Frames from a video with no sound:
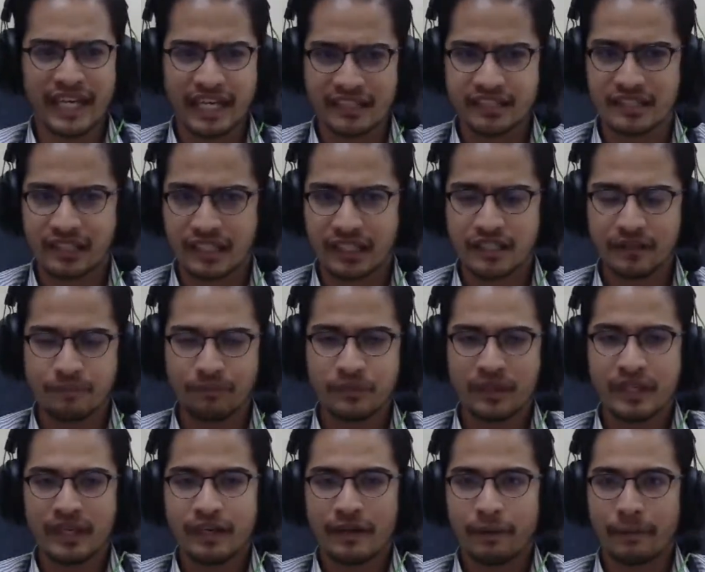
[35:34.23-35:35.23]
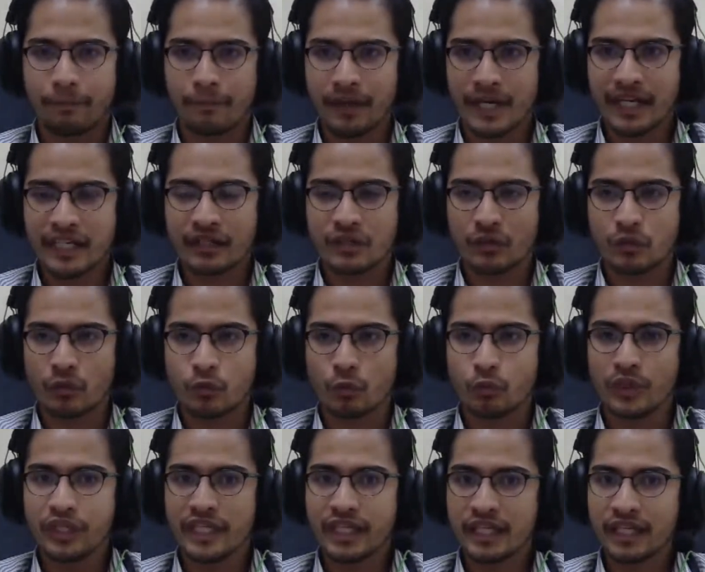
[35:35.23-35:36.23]
actually, but
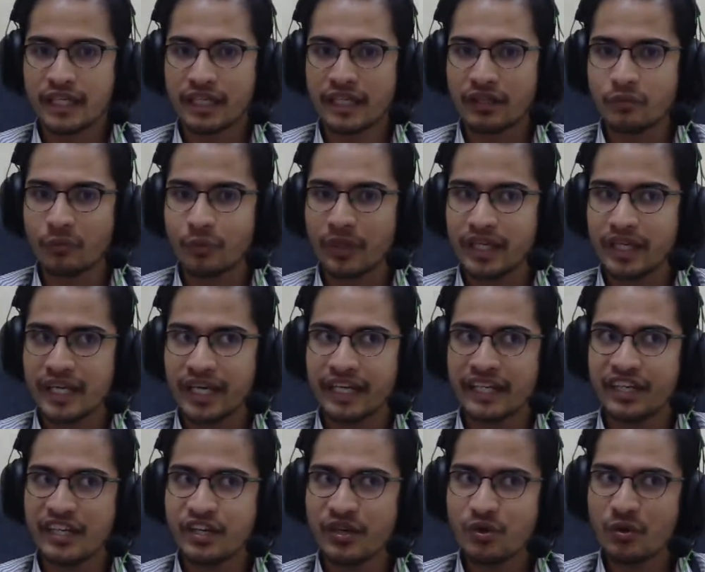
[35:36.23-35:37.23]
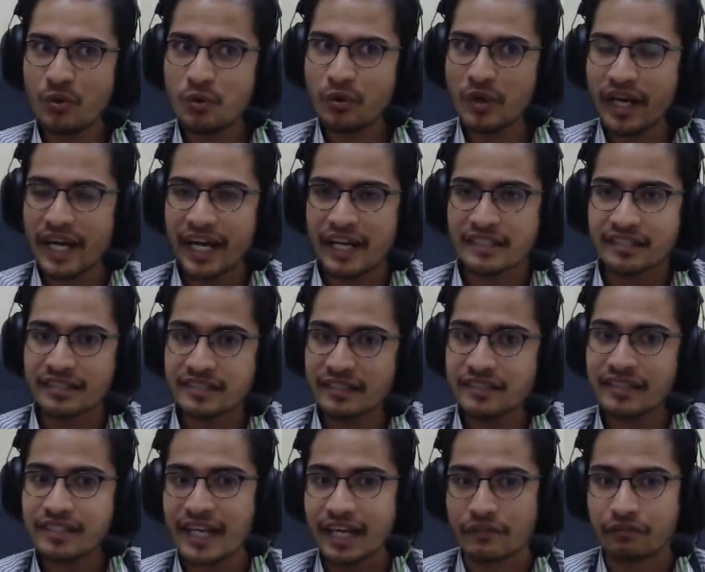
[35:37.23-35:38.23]
we can know at a
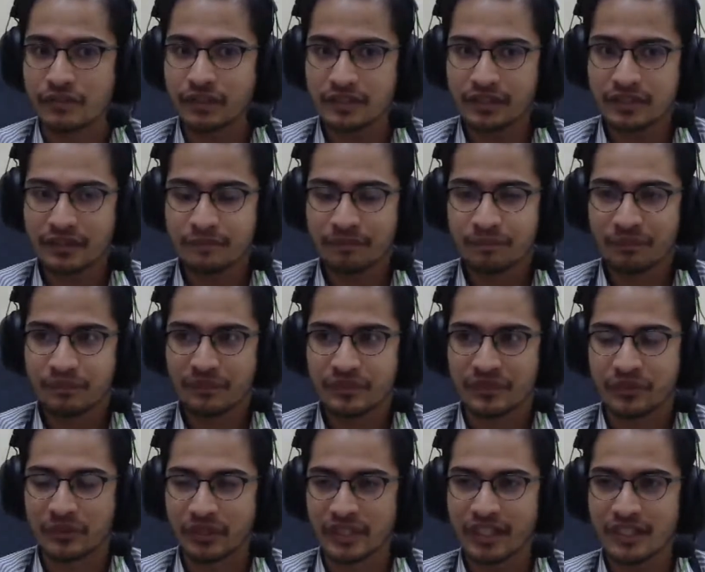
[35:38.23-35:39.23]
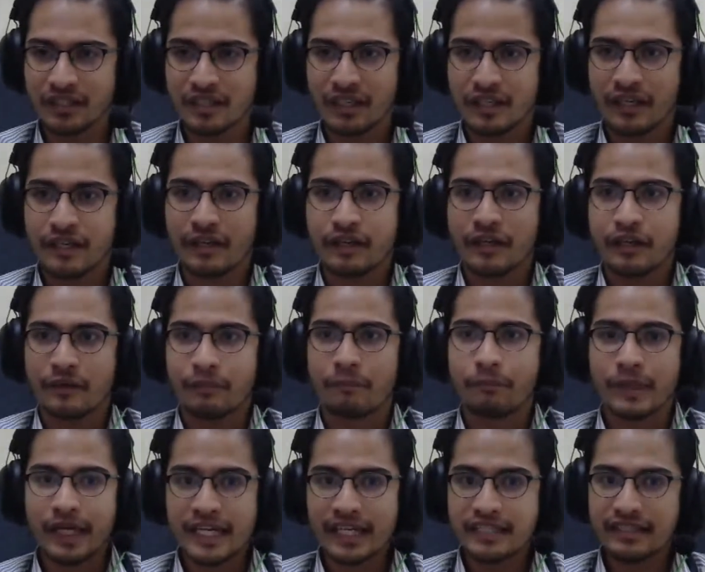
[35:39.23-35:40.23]
certain level, okay,
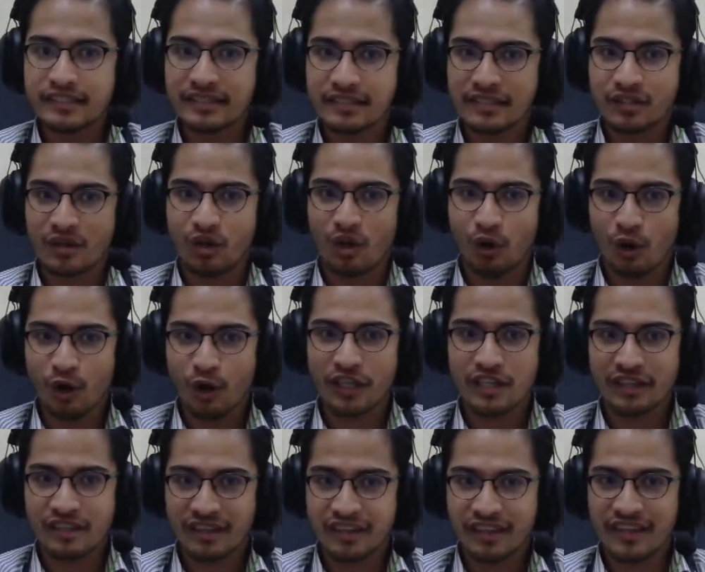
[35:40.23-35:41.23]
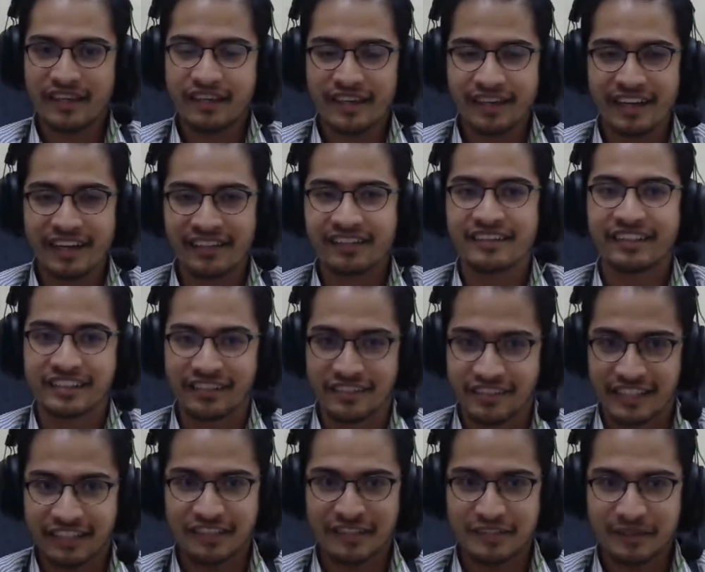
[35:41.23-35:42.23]
based on the
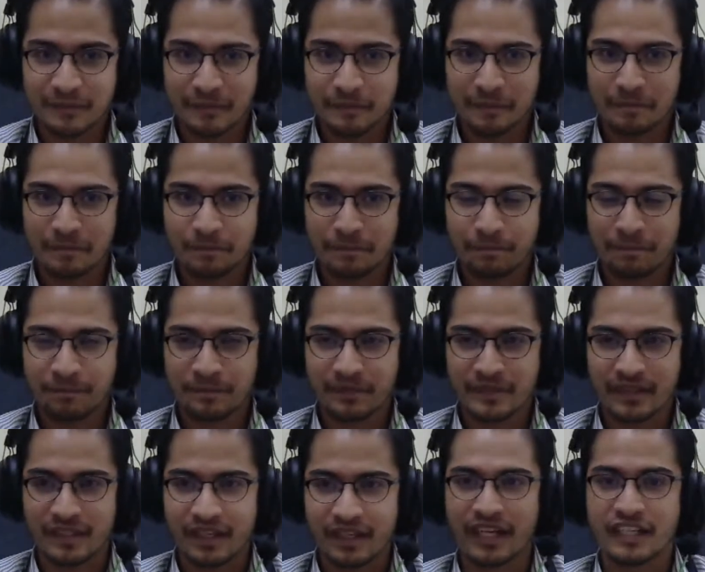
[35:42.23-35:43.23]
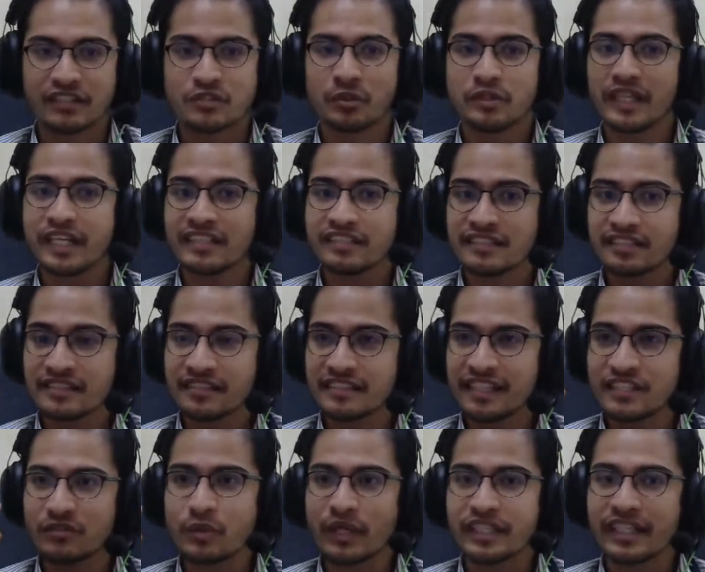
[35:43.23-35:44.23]
characteristics. So that's
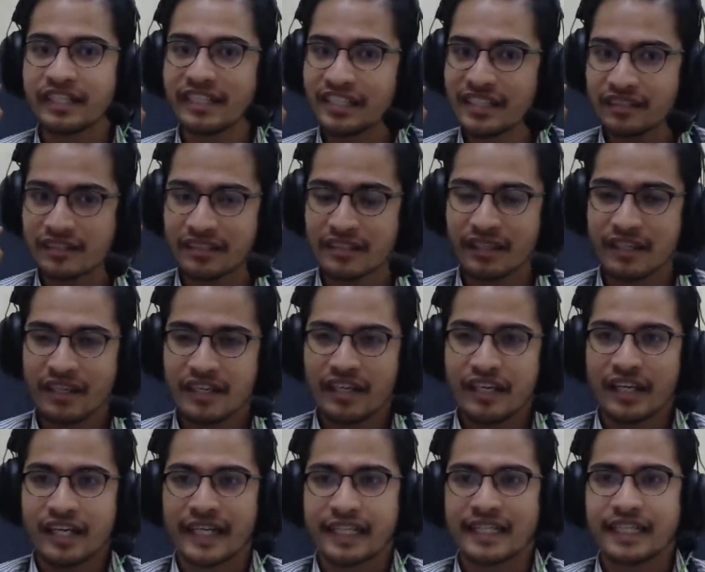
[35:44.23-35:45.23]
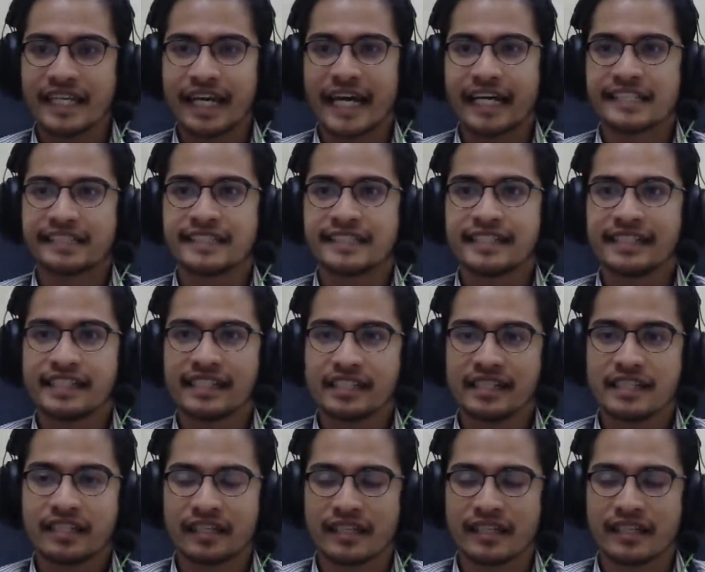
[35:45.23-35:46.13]
what they did. They actually